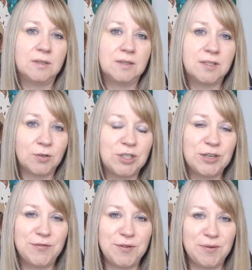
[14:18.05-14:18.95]

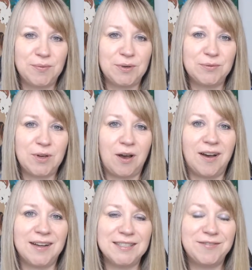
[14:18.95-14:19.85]
searching for the root cause,